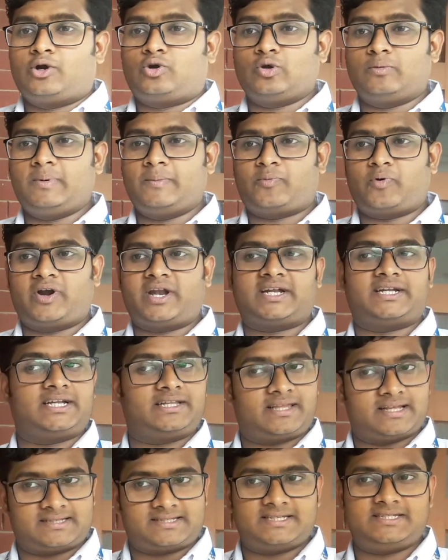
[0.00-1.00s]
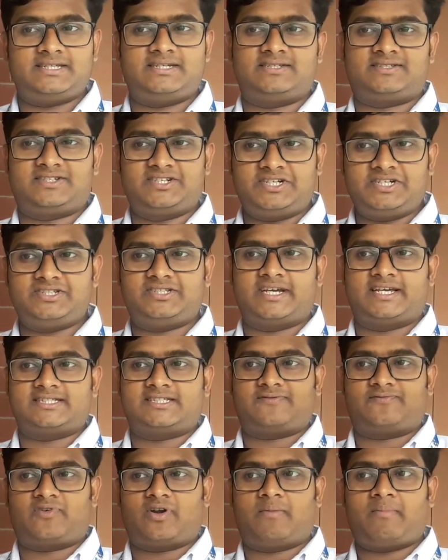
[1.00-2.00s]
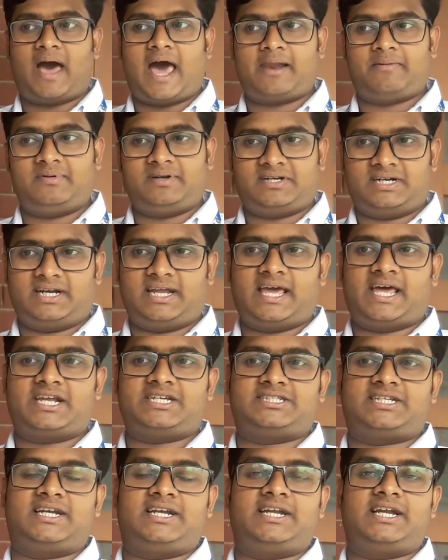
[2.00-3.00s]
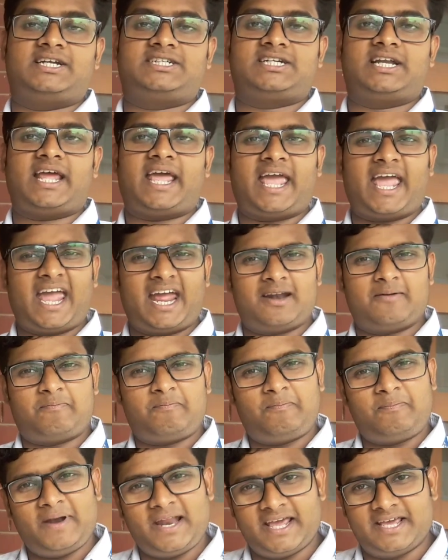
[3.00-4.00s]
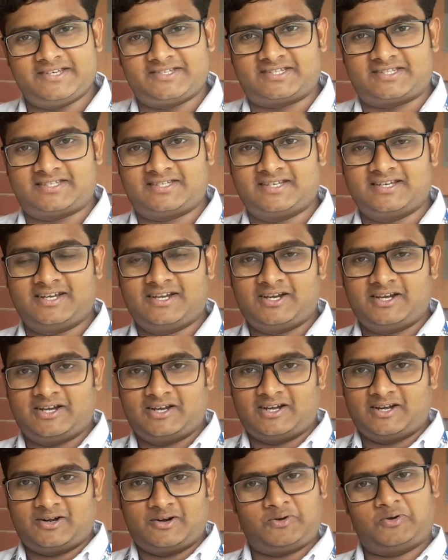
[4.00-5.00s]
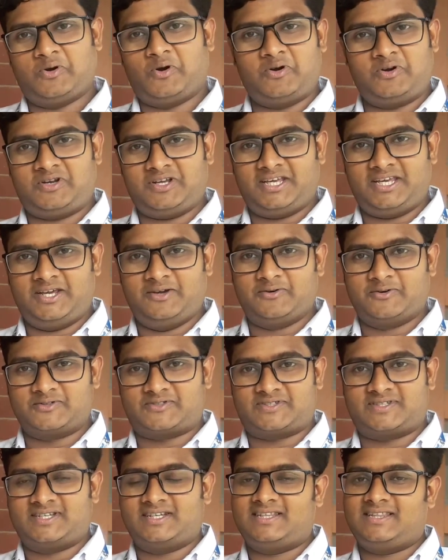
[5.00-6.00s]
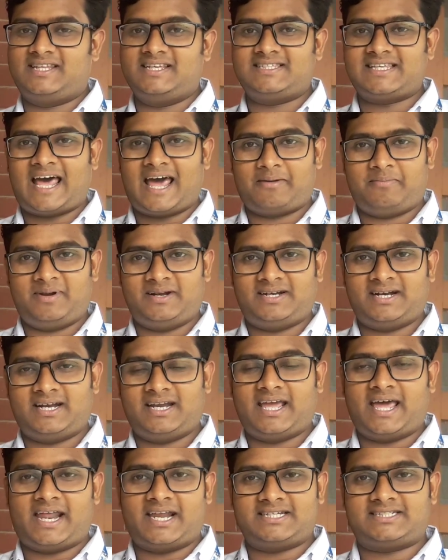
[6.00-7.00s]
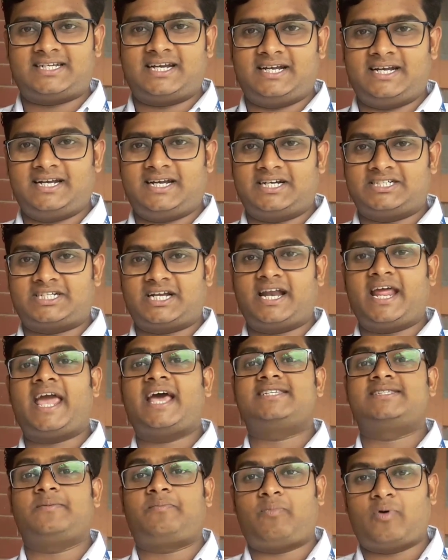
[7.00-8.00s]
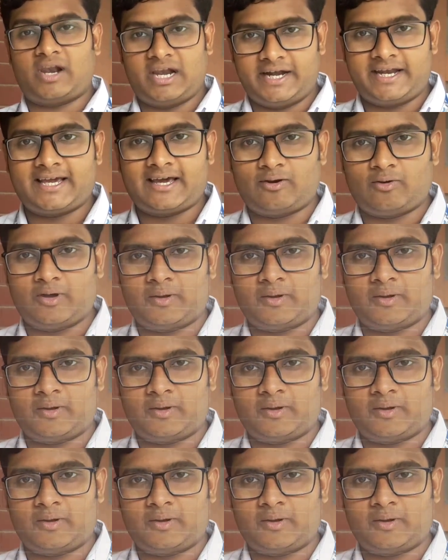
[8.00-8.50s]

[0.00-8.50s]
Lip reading: to be protected the citizens from arbitrary arrest and detention, and please don't use this arbitrary arrest and detention as a political